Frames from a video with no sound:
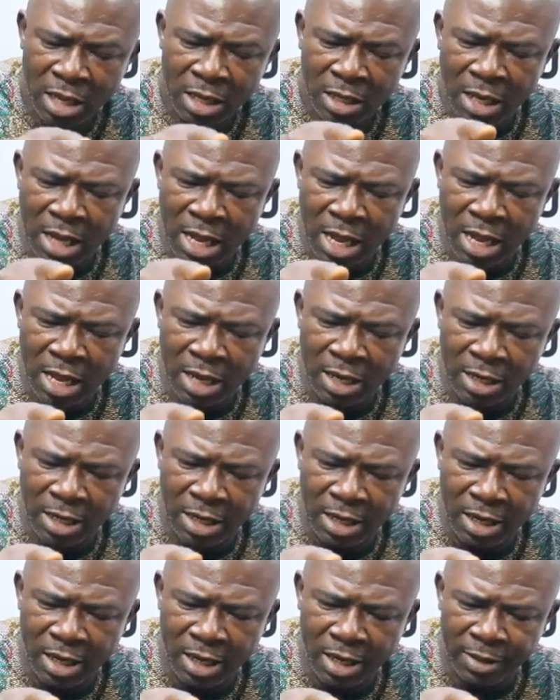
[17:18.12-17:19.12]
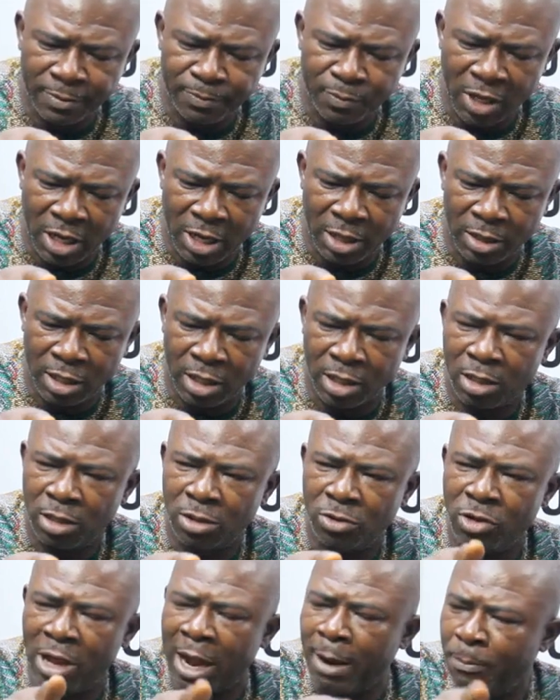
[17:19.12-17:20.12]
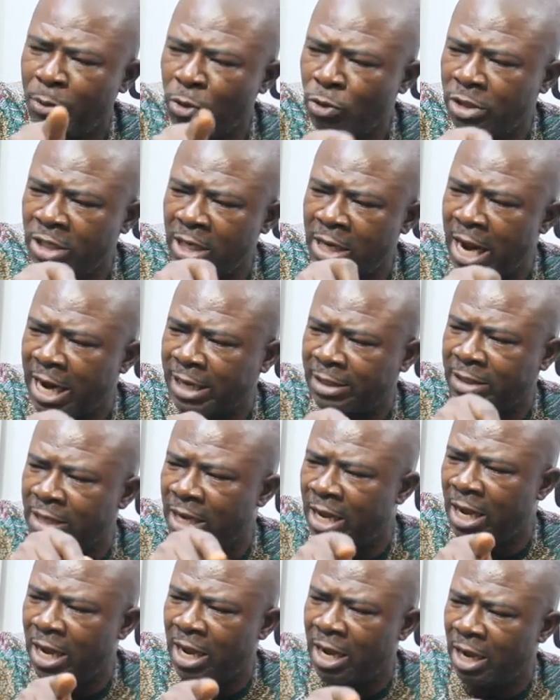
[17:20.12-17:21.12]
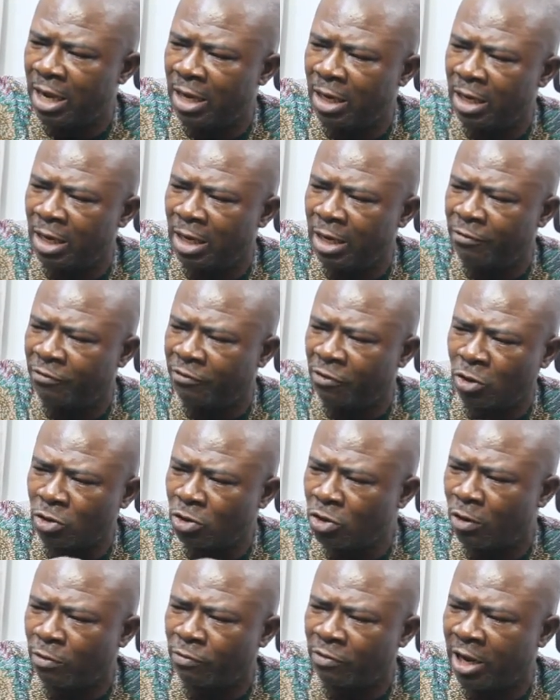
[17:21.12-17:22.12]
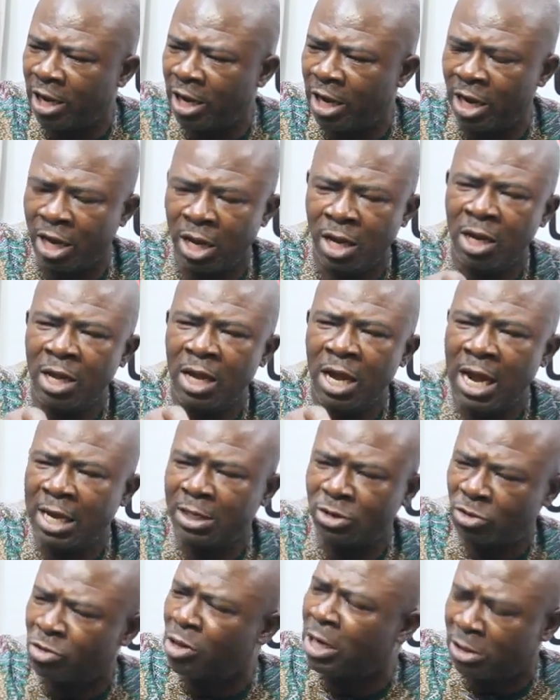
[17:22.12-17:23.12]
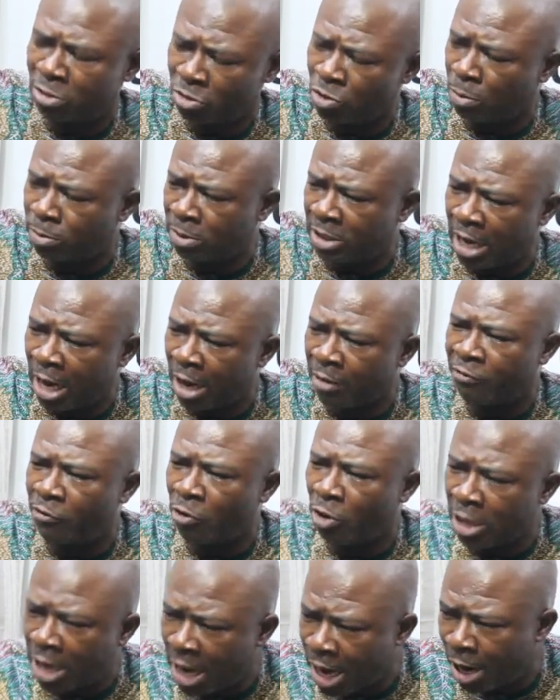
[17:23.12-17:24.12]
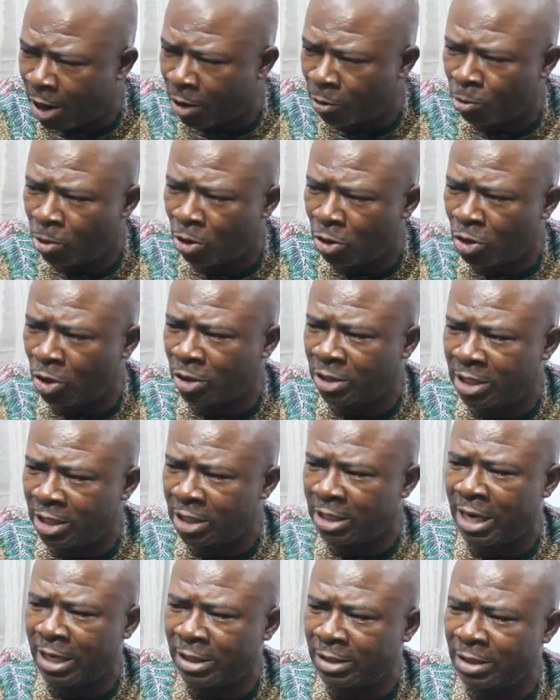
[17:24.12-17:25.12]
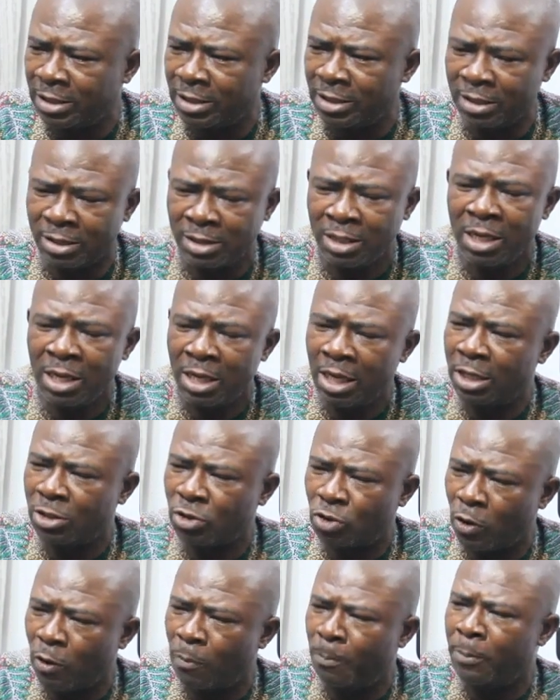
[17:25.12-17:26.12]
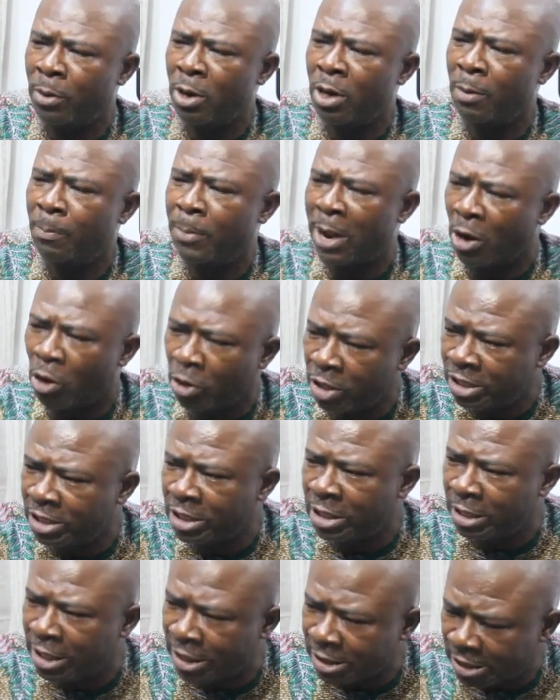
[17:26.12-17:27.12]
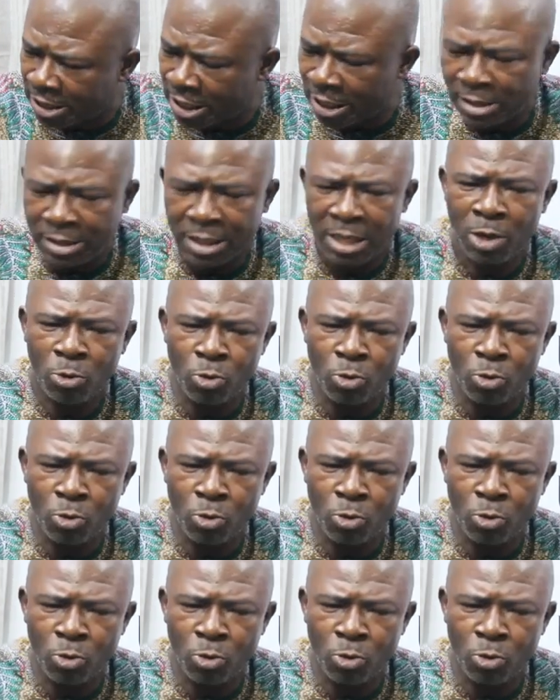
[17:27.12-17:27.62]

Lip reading: You are building at in front of Asunta. For now, we don't think that it is a top priority in the state.